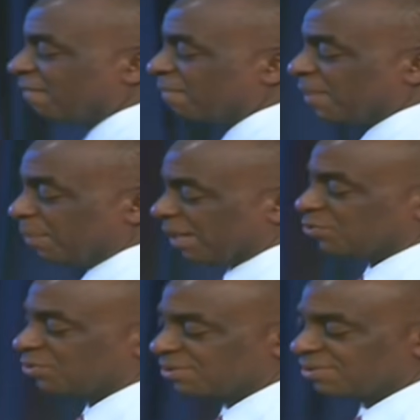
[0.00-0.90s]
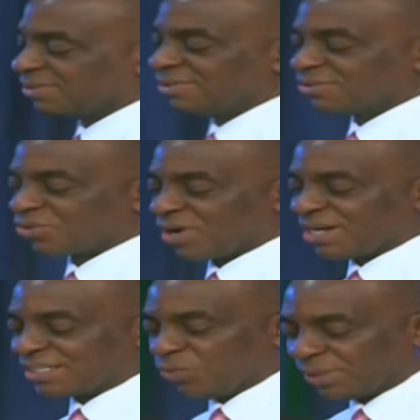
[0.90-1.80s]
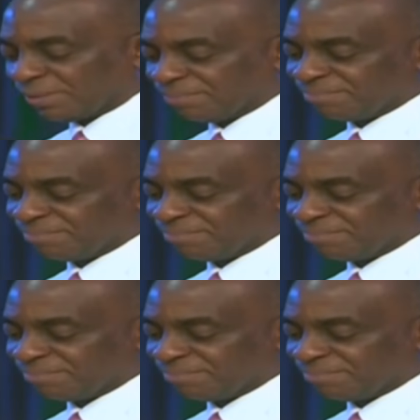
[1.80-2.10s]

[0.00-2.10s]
The battles, so you can deal with them.